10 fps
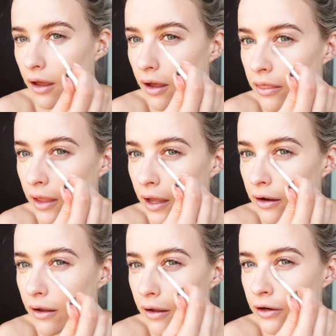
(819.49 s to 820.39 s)
and
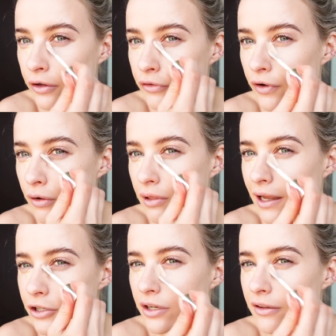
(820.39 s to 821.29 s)
then a Nouveau
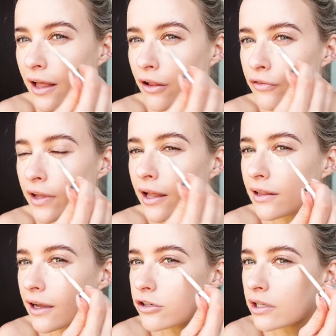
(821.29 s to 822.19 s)
Lashes LVL
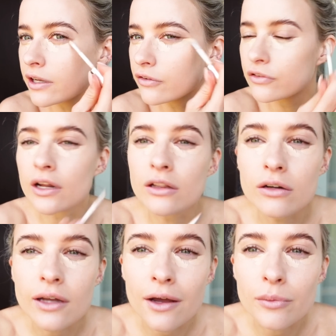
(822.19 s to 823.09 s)
lash lift, and
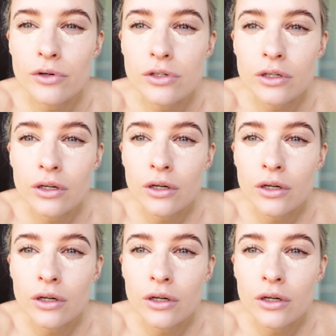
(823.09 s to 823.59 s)
look how much,